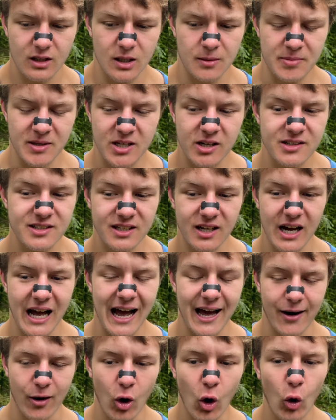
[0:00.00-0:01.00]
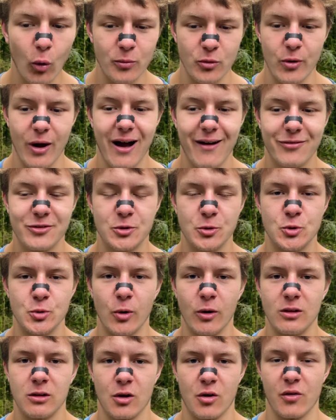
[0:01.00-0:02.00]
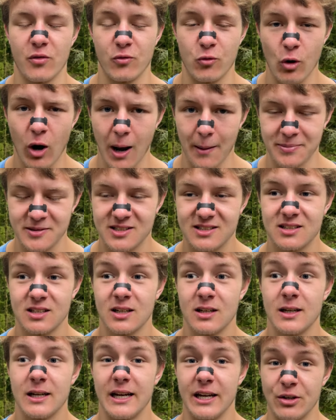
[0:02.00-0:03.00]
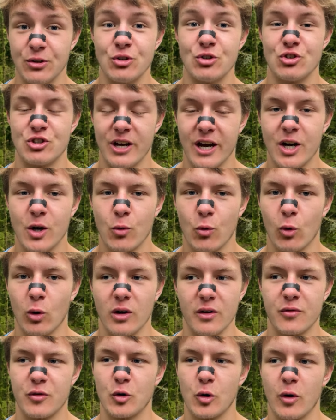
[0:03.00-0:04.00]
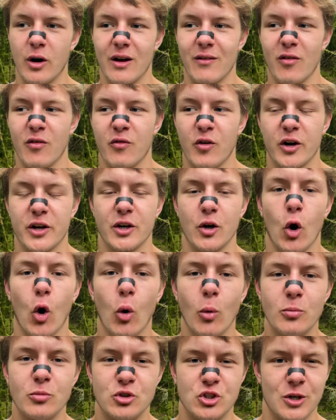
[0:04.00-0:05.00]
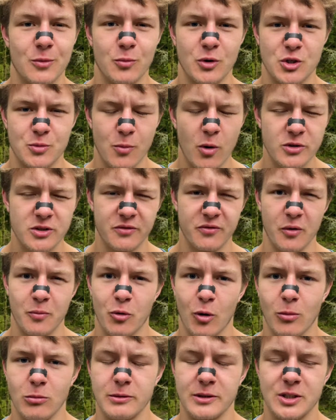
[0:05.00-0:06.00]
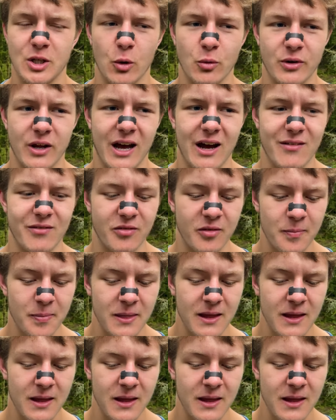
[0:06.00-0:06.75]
Because at home, you have to do a lot of reps in general if you don't have a fucking home gym, which most of you probably don't have,